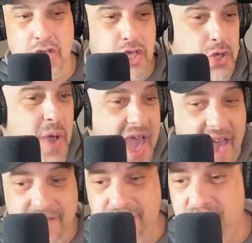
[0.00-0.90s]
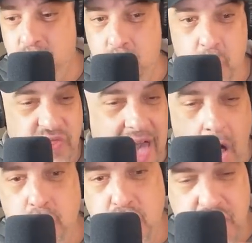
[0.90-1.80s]
you have
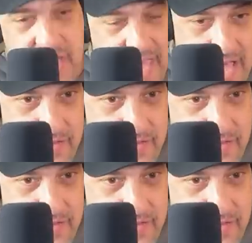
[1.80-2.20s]
without Chicky